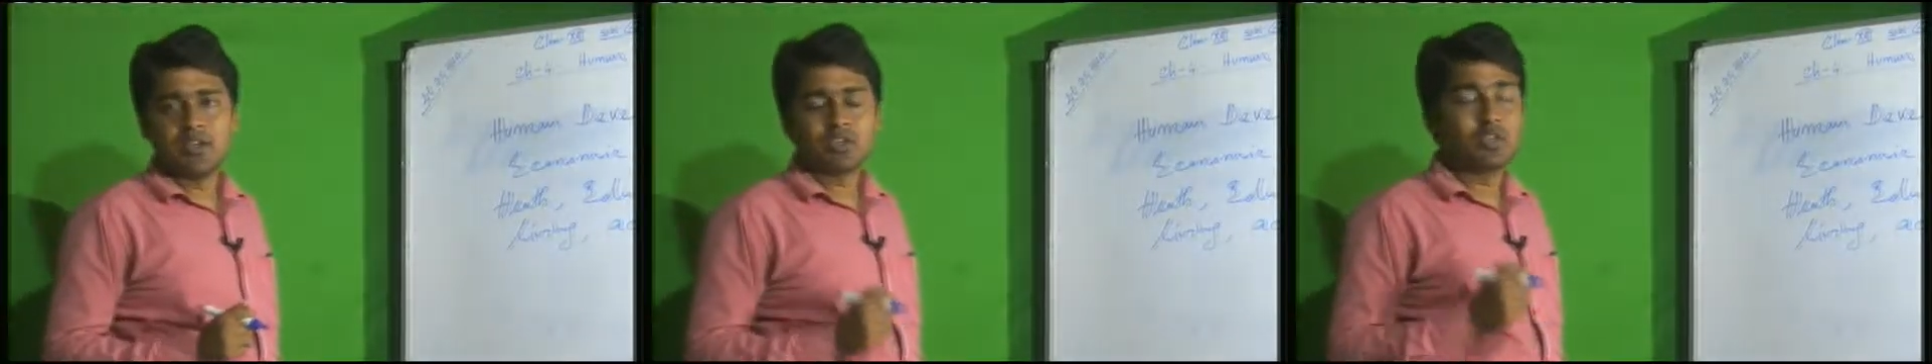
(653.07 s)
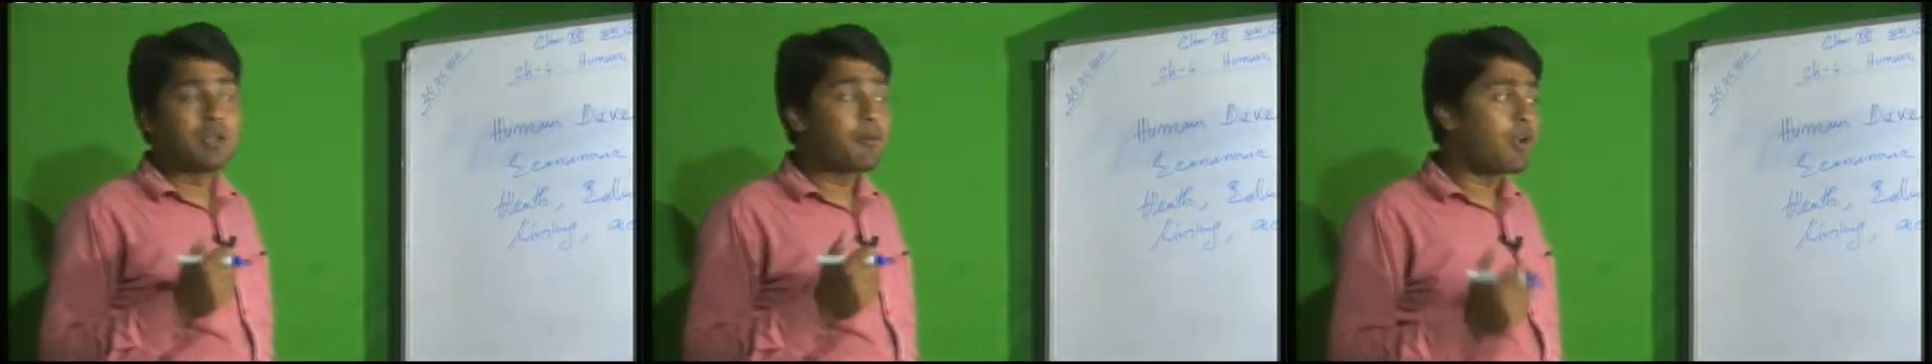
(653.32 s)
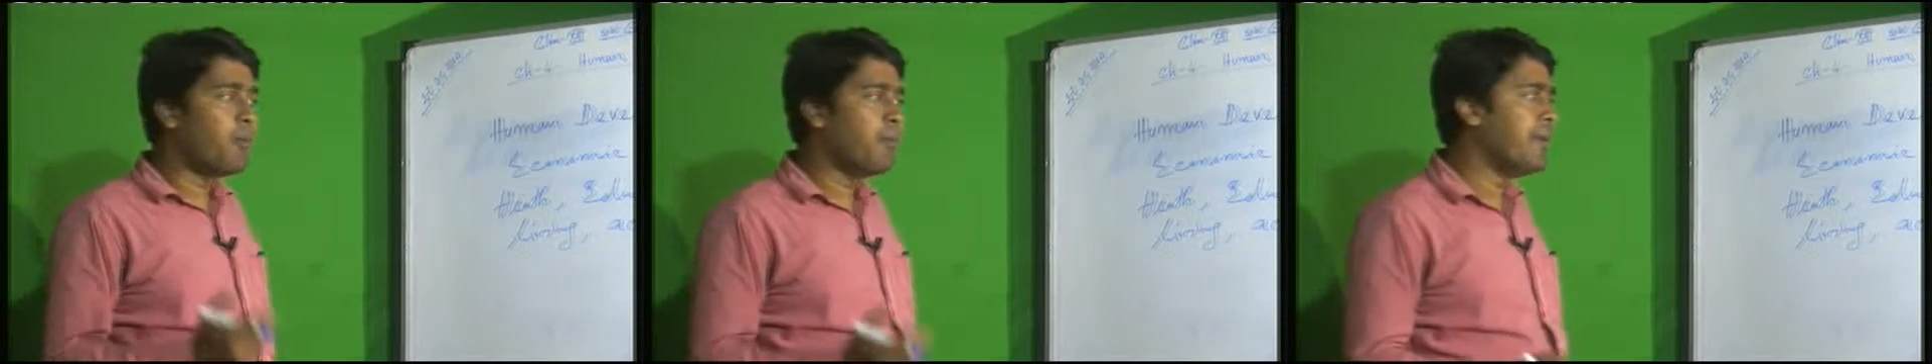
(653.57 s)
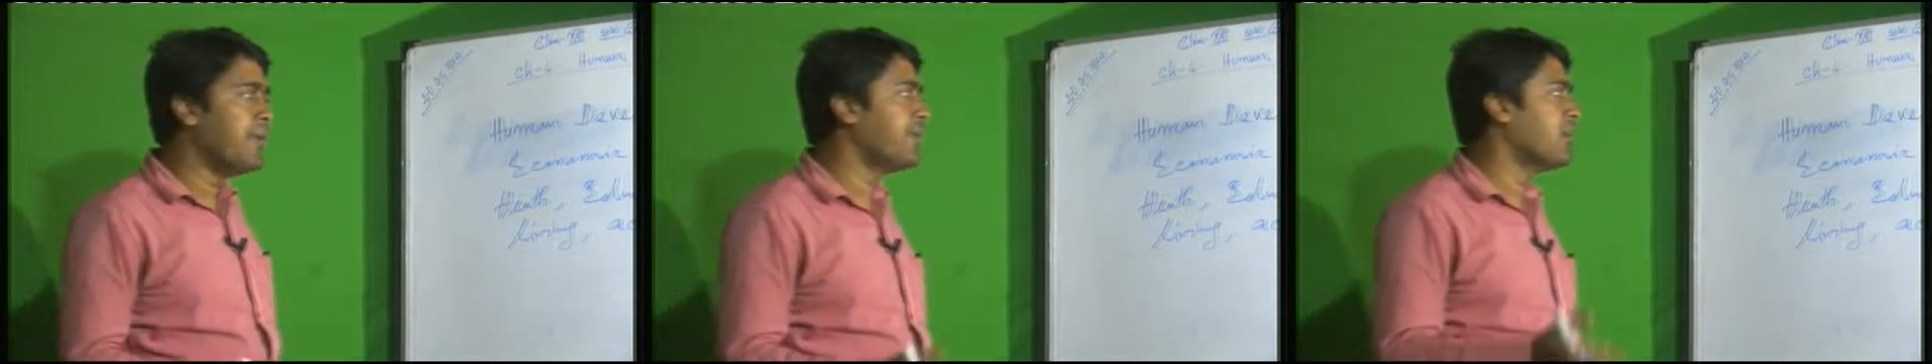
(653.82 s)
So
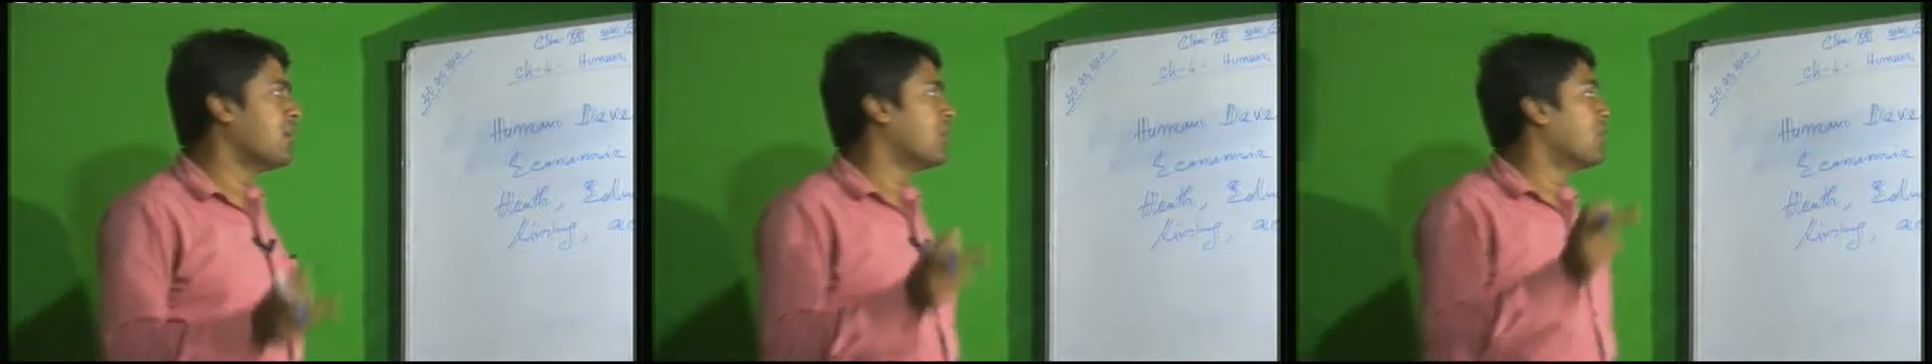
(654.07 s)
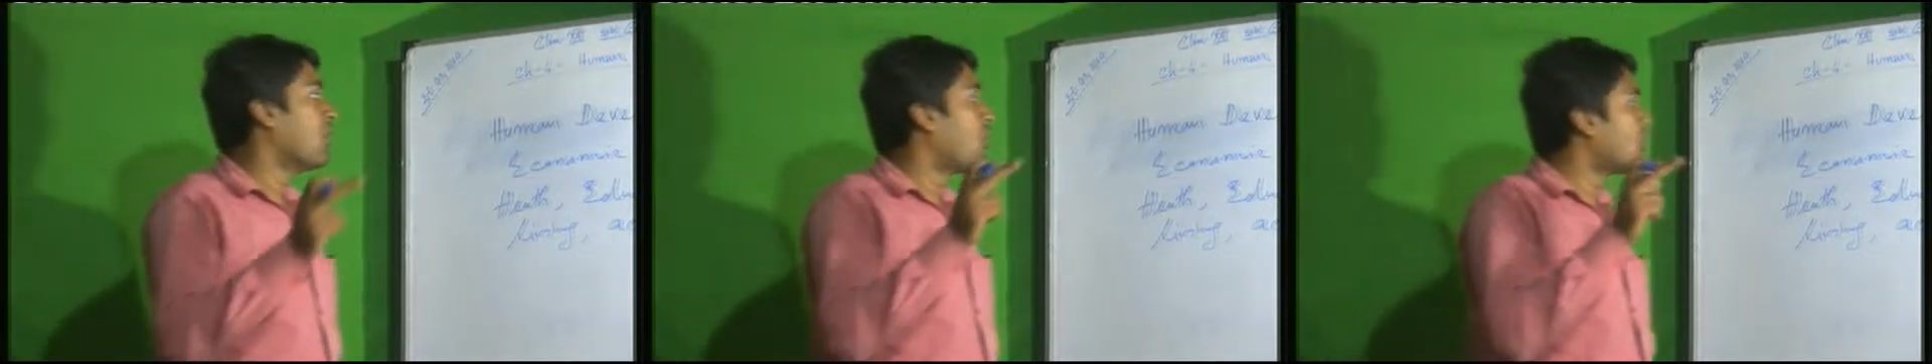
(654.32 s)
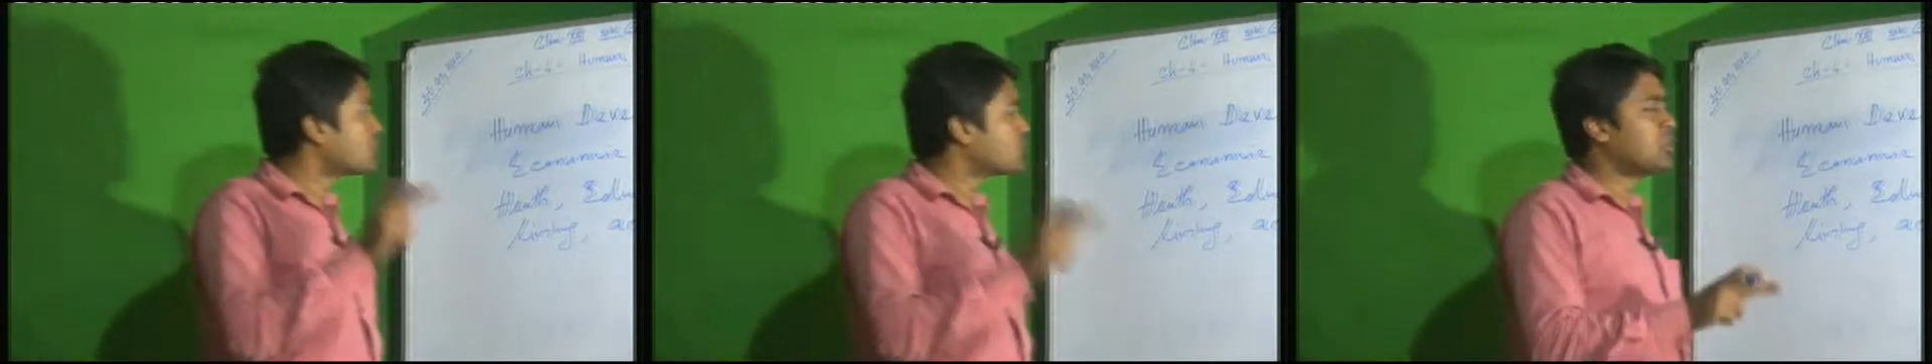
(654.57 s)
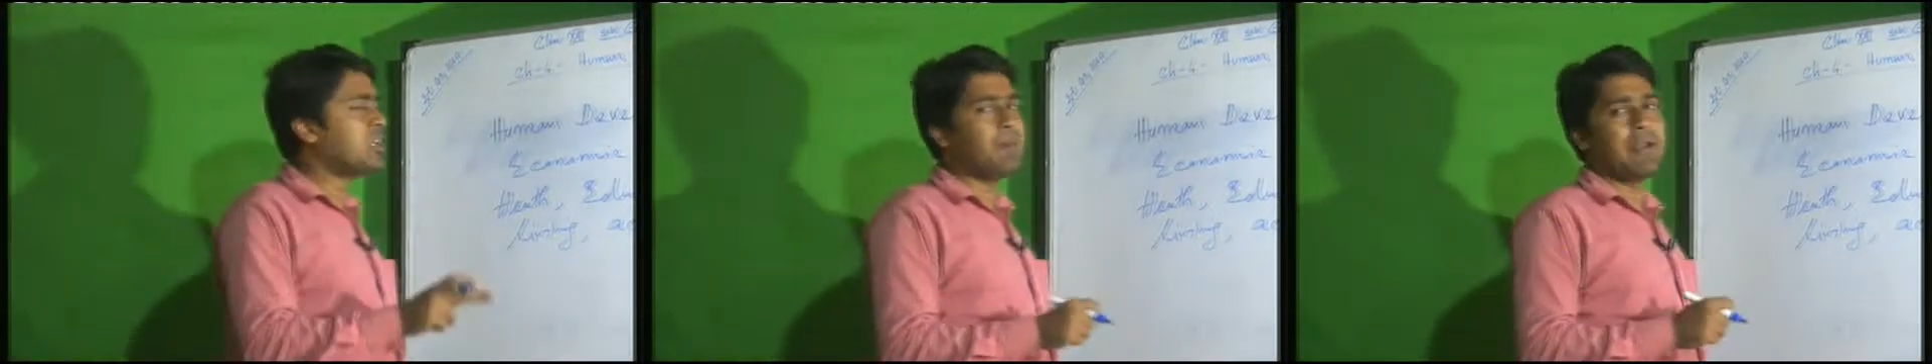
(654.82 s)
development
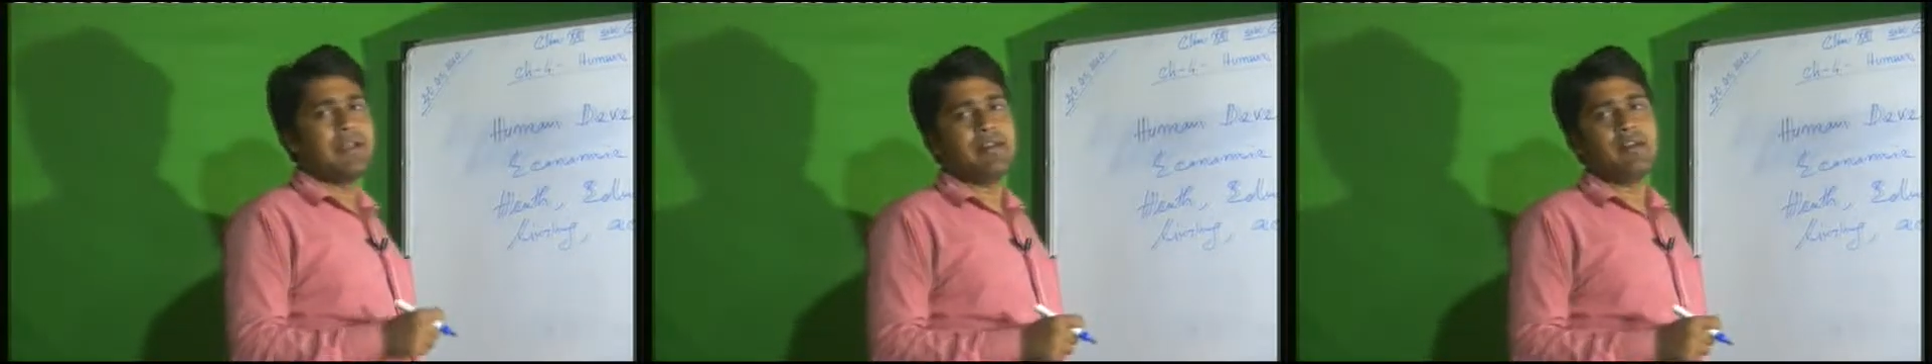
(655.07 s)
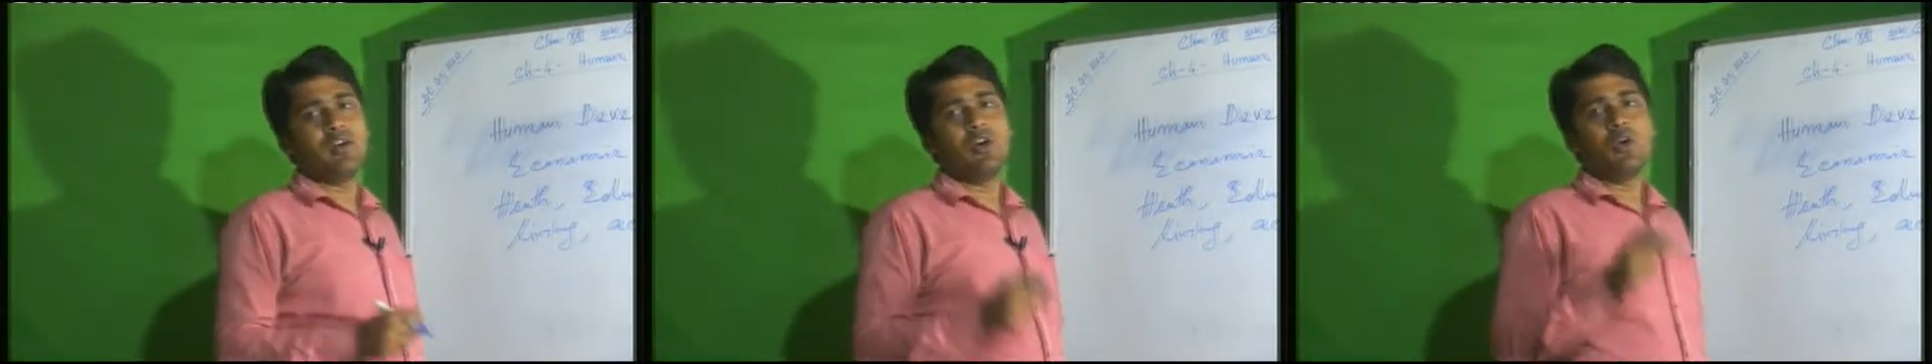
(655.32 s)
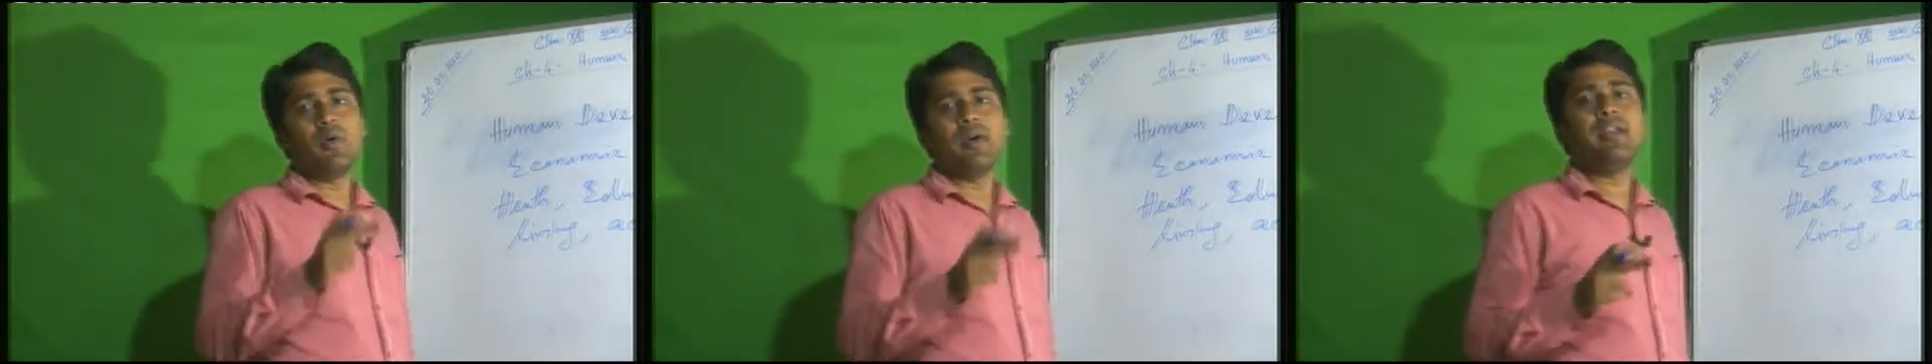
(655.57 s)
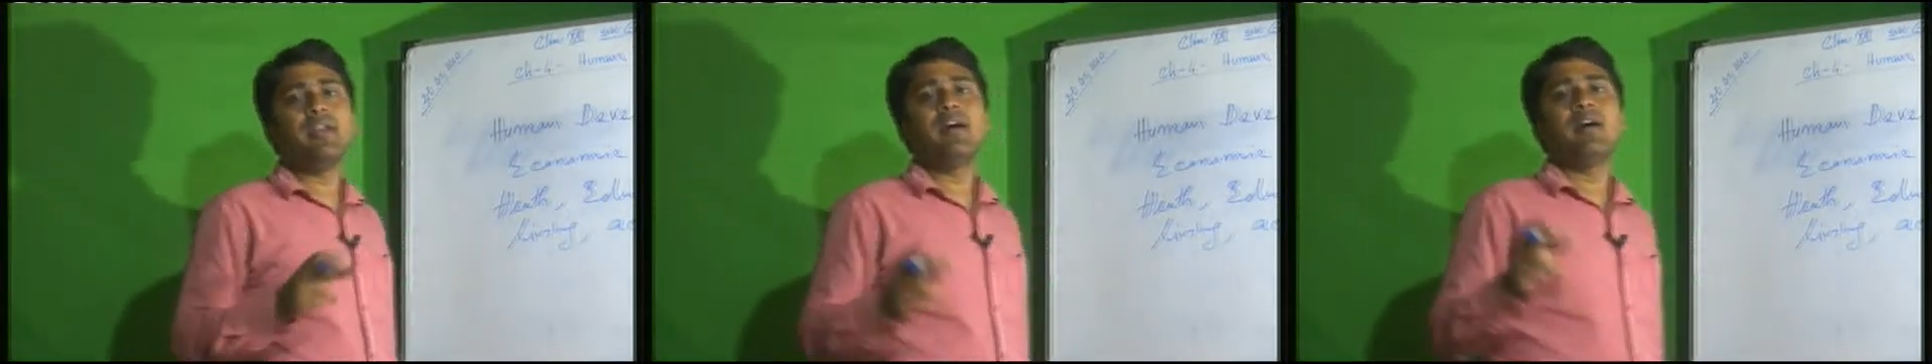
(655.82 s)
also depend
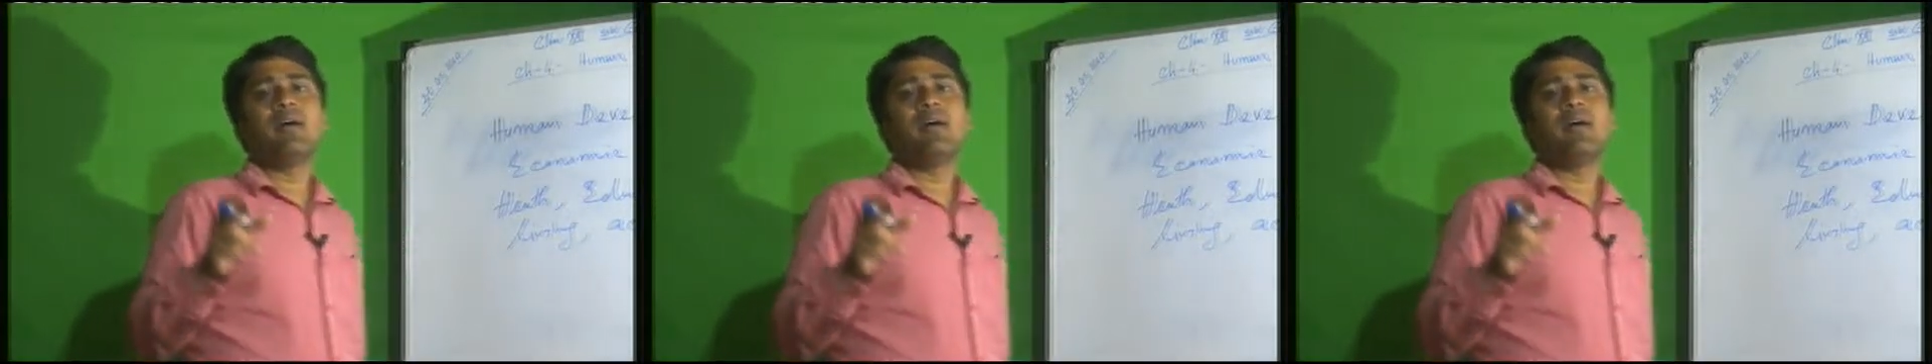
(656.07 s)
when